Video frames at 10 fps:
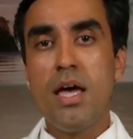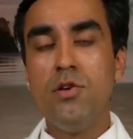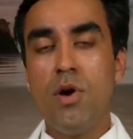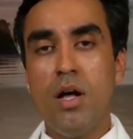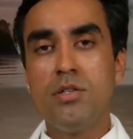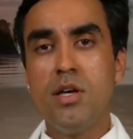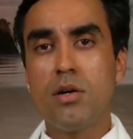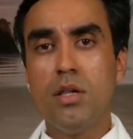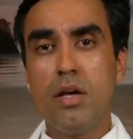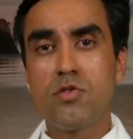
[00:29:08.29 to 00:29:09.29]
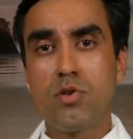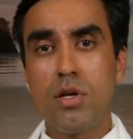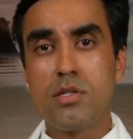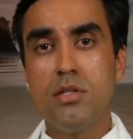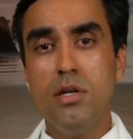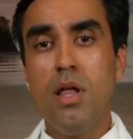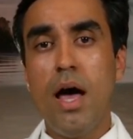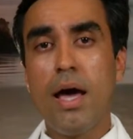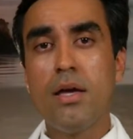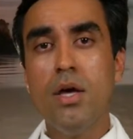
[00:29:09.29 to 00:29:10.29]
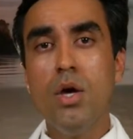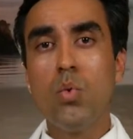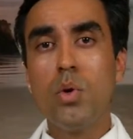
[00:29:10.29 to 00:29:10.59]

and your LDL cholesterol is still high,